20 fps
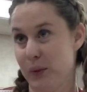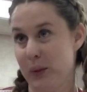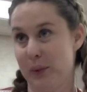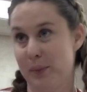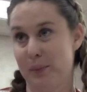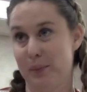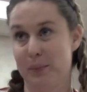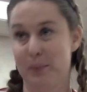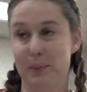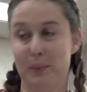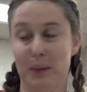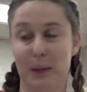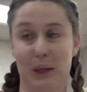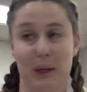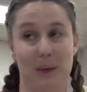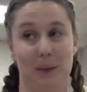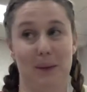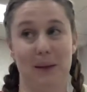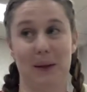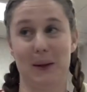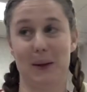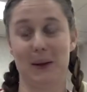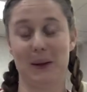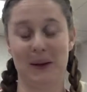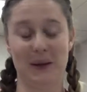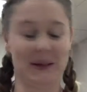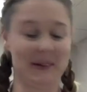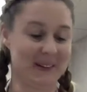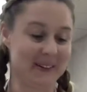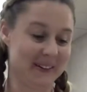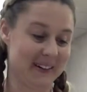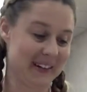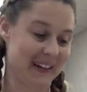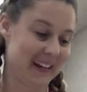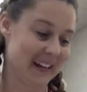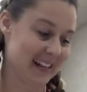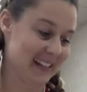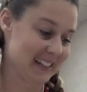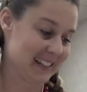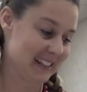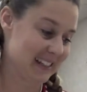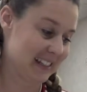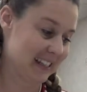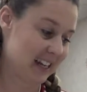With beginning, middle, and end, I guess.